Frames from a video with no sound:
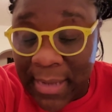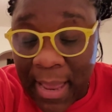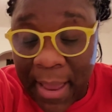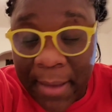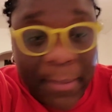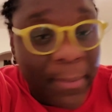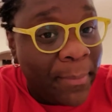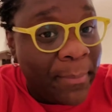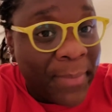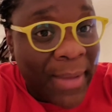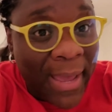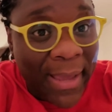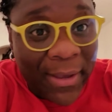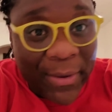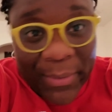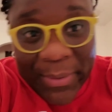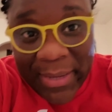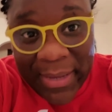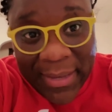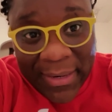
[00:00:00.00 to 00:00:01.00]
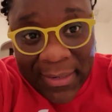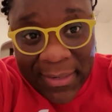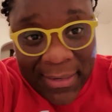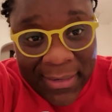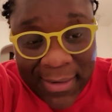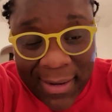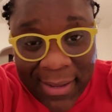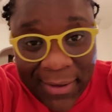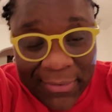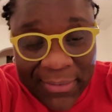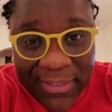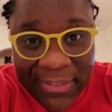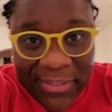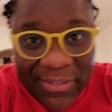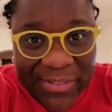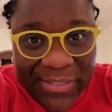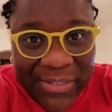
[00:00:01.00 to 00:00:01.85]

I'm not going to edit it down either.